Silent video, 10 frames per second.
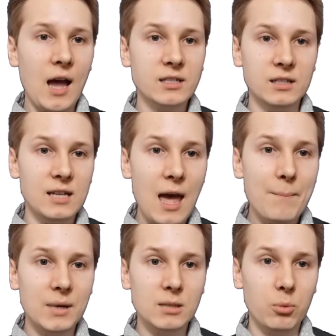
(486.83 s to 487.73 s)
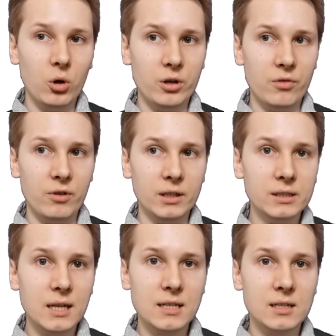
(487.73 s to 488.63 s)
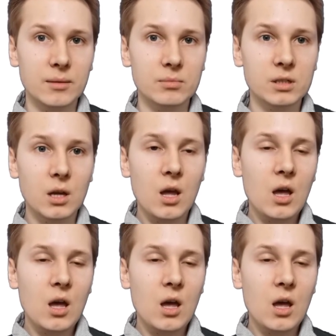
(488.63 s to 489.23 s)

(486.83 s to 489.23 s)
hasn't yet been deployed on real systems.